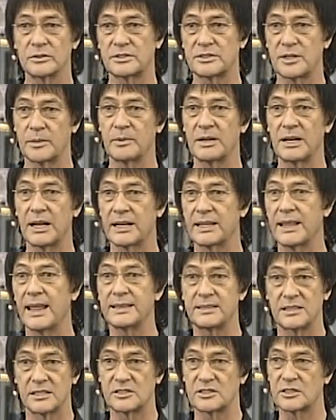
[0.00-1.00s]
or something like
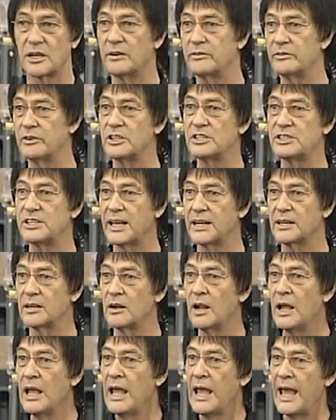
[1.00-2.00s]
that, Discovery
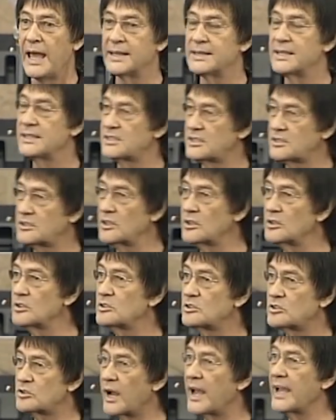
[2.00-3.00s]
Channel, and they're
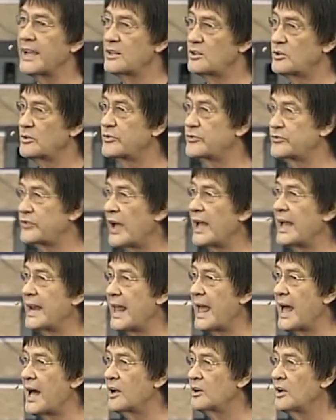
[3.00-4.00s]
still trying to
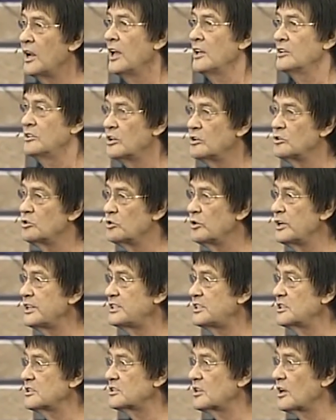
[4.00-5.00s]
find out the
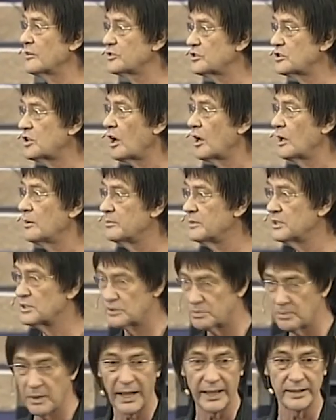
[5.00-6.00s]
riches of
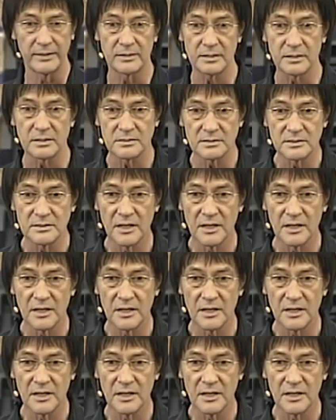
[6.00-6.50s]
Solomon's mines.